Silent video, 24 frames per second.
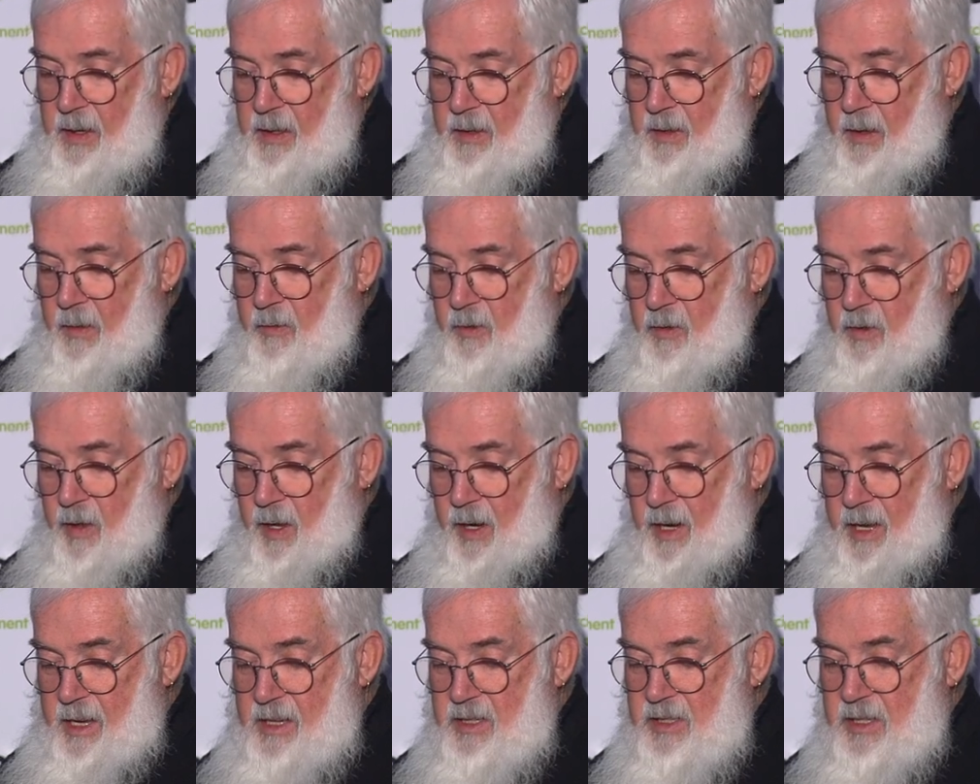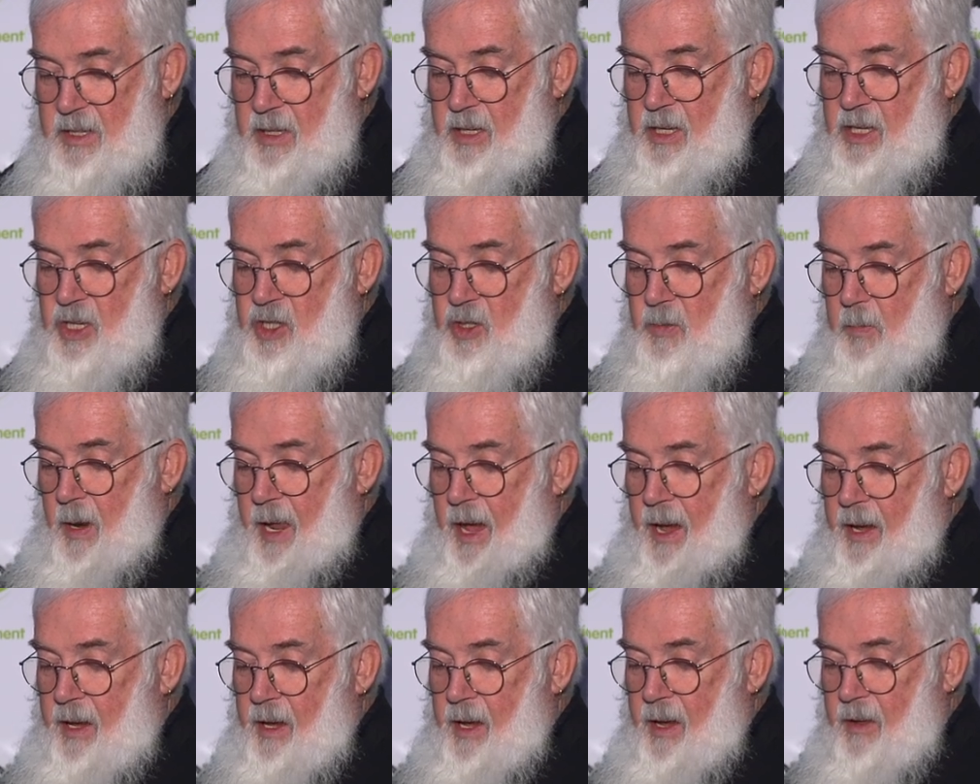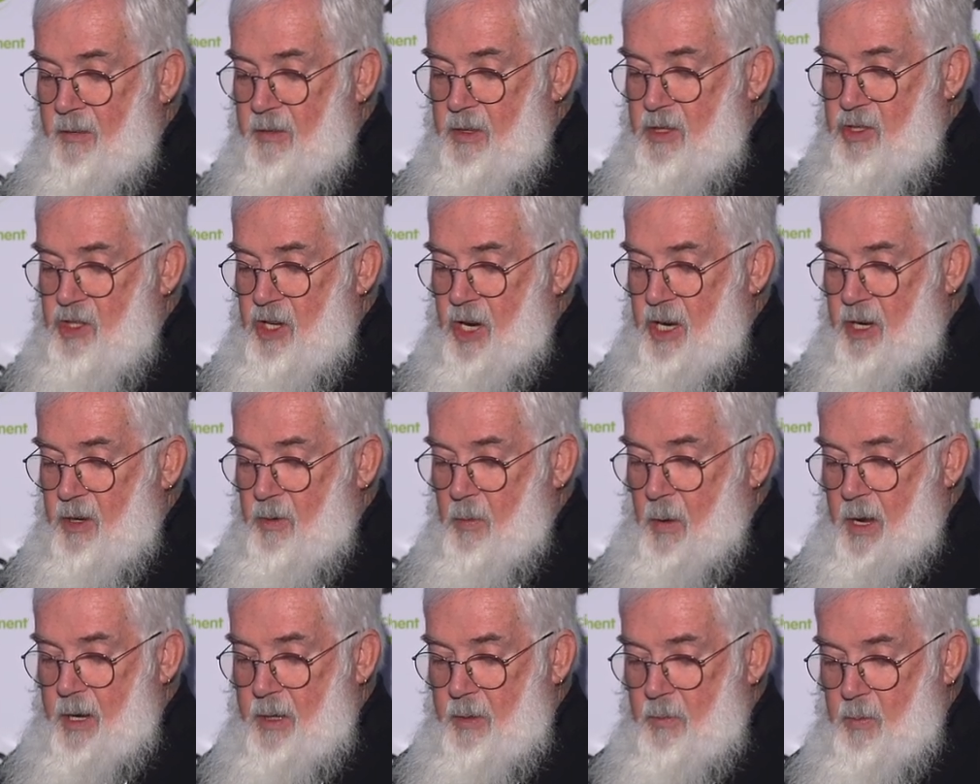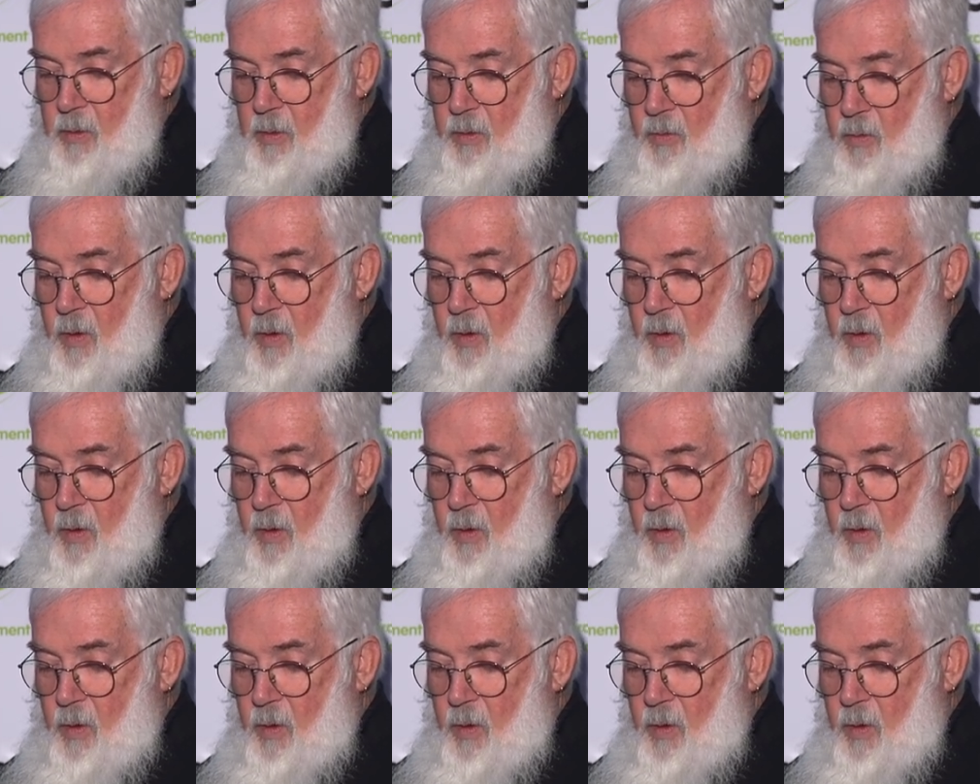Nevertheless, at each blackout, the generator would